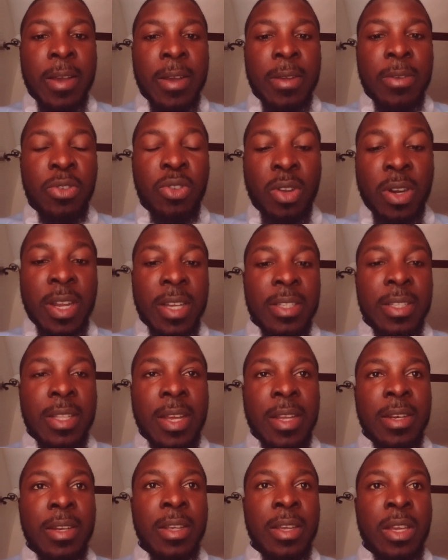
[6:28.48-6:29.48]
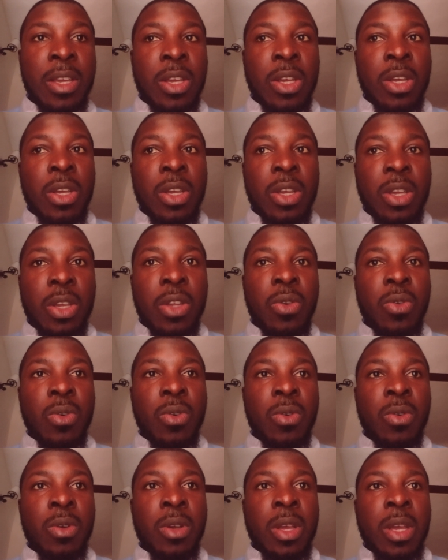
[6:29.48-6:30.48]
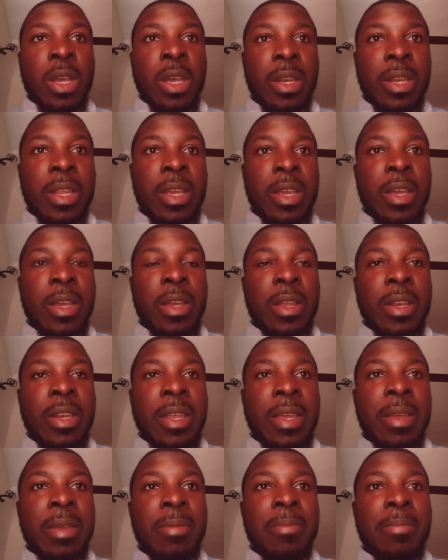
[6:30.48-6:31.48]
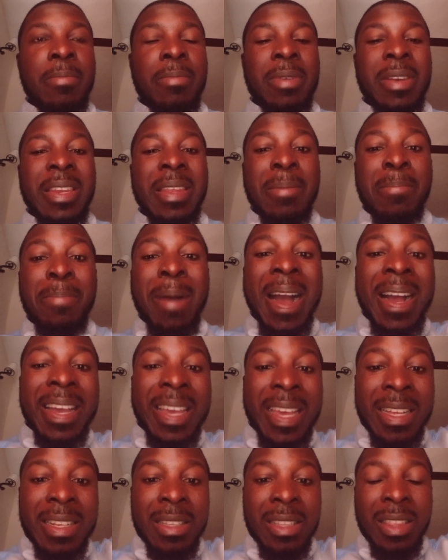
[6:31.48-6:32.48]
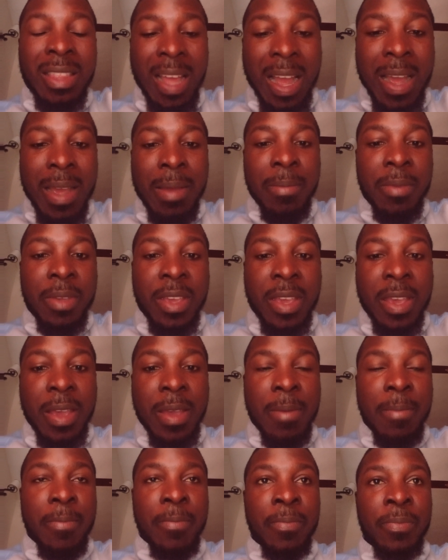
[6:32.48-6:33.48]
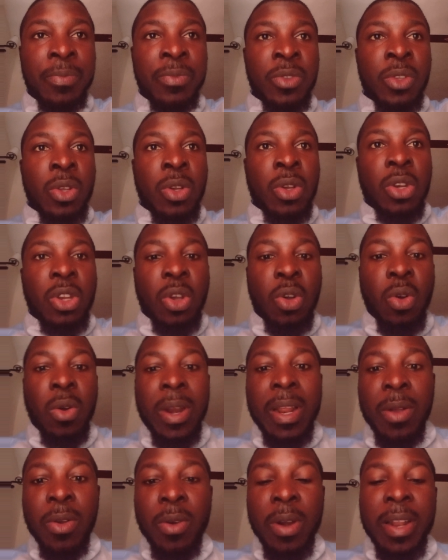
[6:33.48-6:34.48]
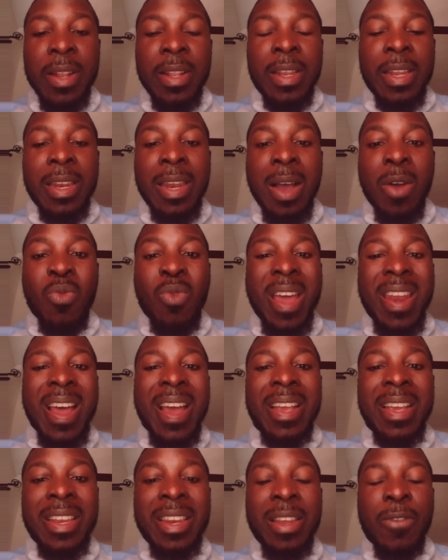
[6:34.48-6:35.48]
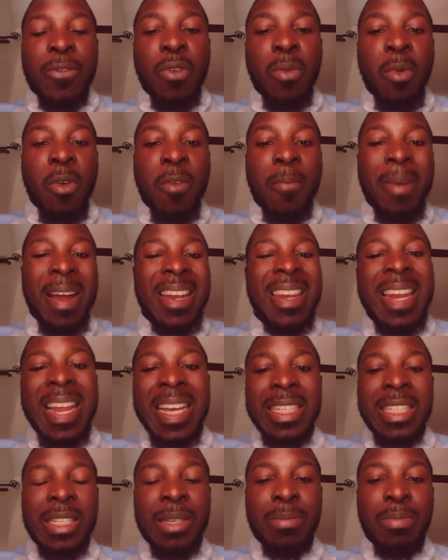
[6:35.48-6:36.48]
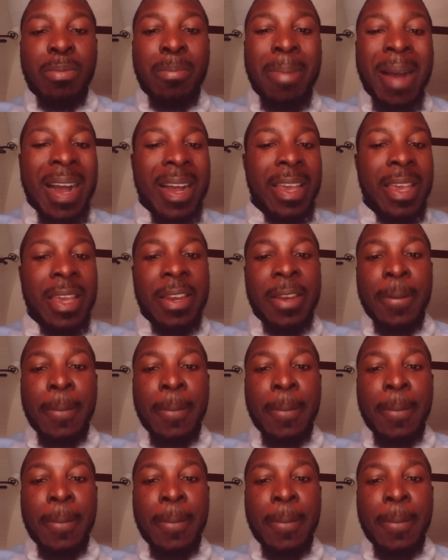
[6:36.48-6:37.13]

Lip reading: Do you understand? You know, the banking time came. Currently now we are now in a form of partnership banking.